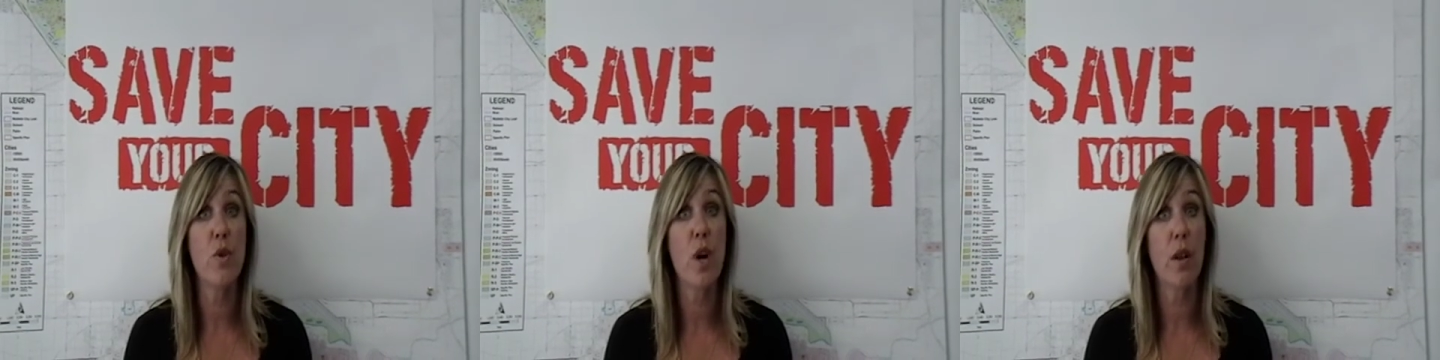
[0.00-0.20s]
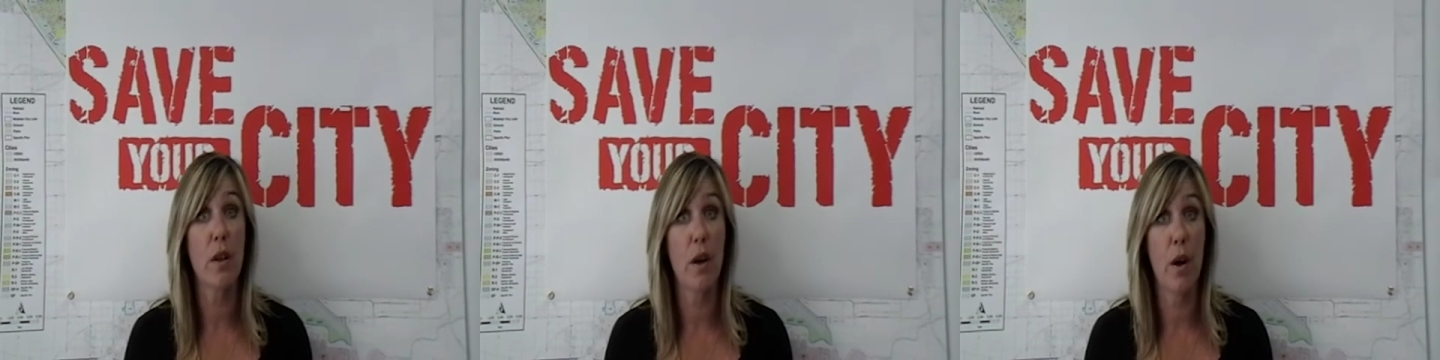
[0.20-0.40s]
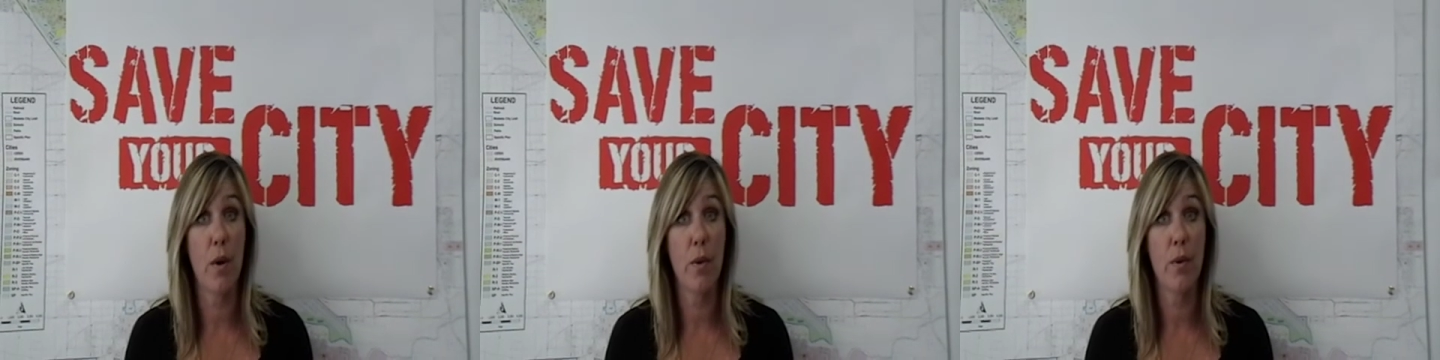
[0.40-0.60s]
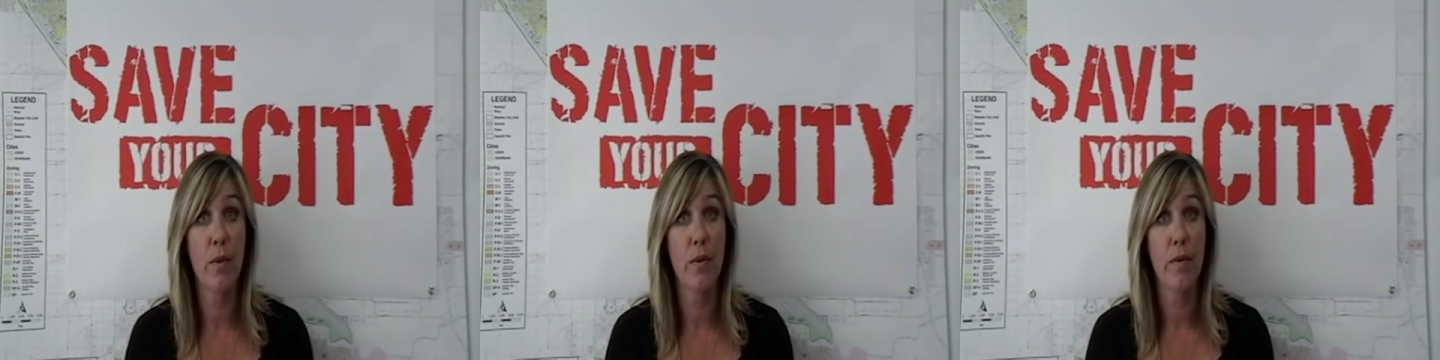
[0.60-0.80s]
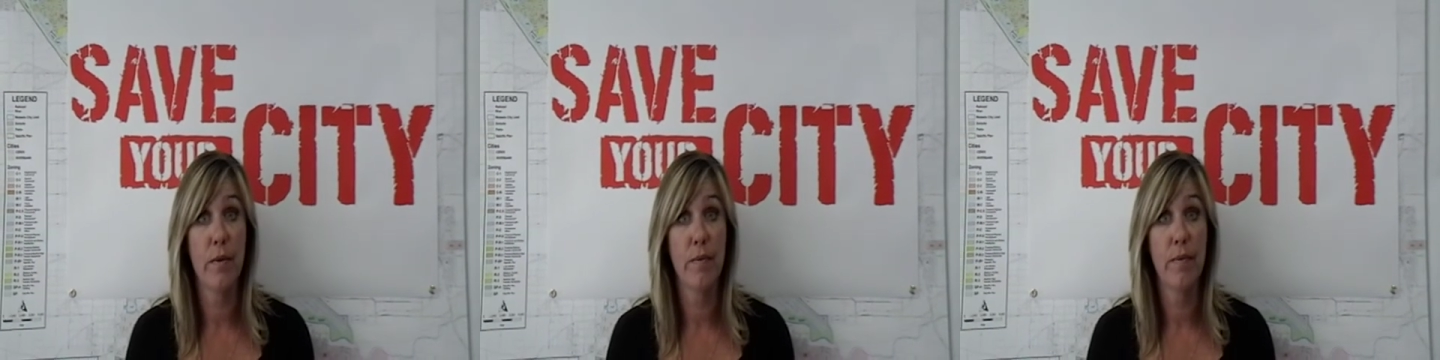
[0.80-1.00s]
alone.
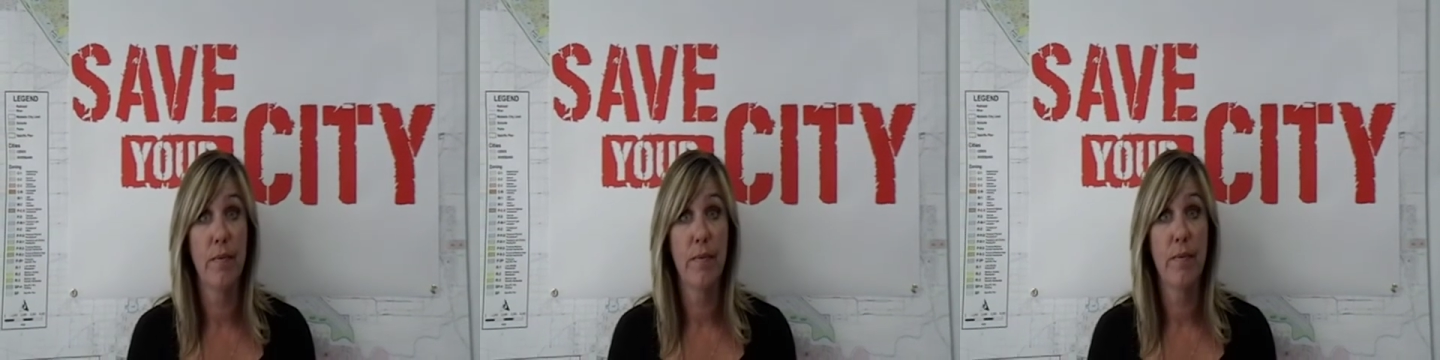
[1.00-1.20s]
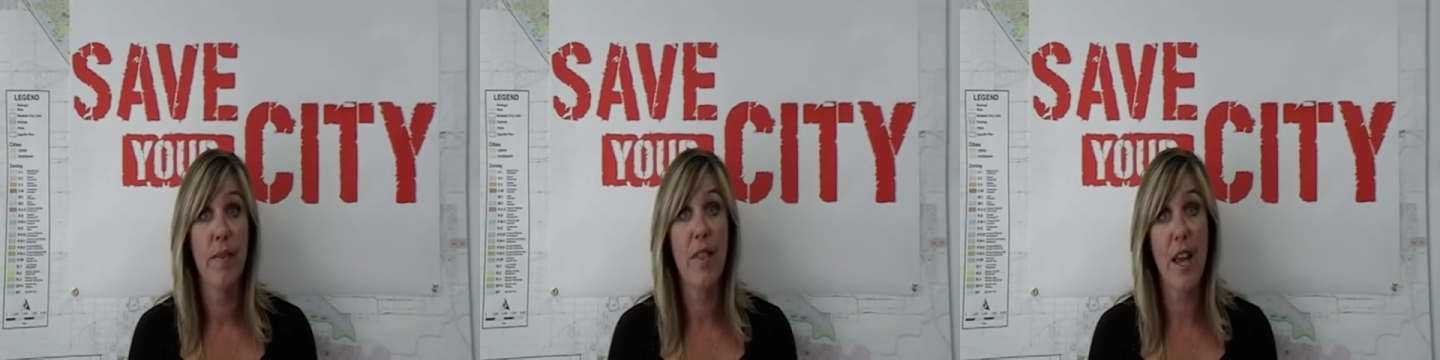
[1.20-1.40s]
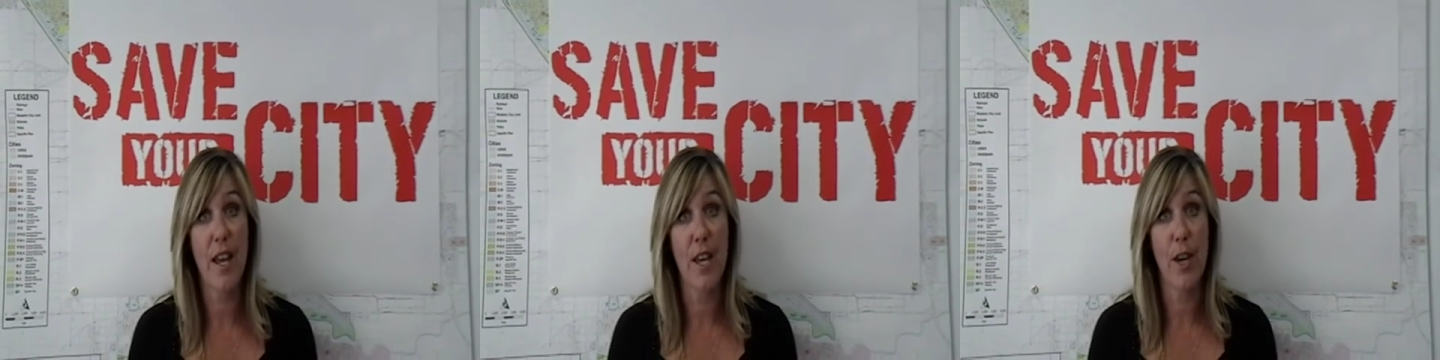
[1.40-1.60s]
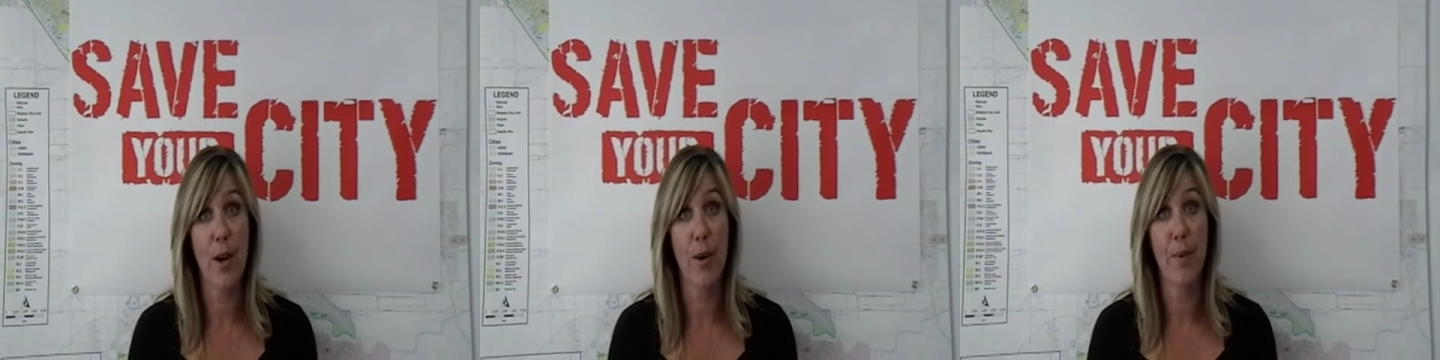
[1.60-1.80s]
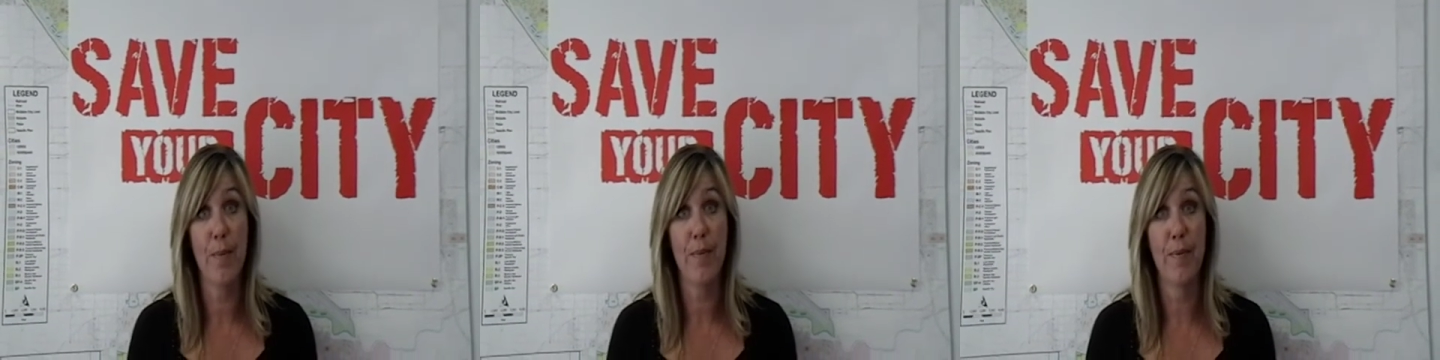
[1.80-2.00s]
Thank
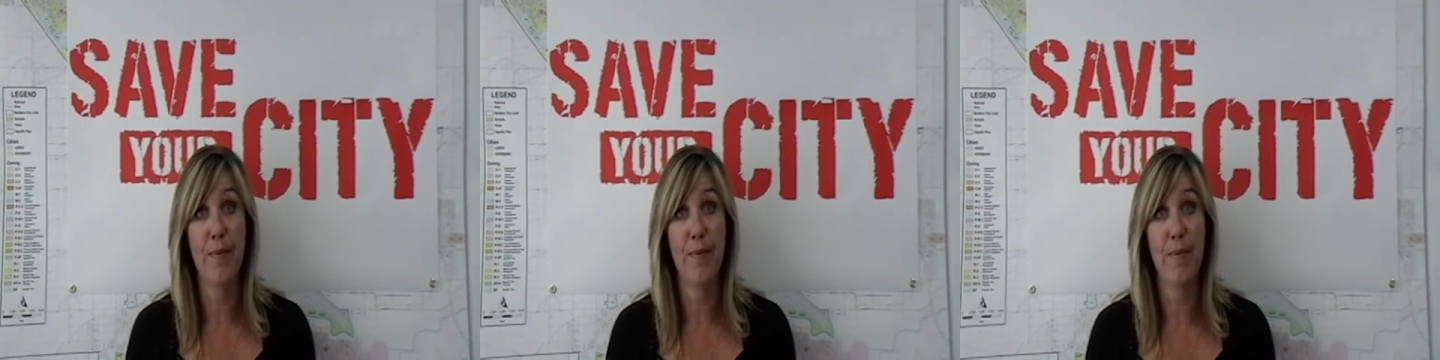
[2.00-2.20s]
you.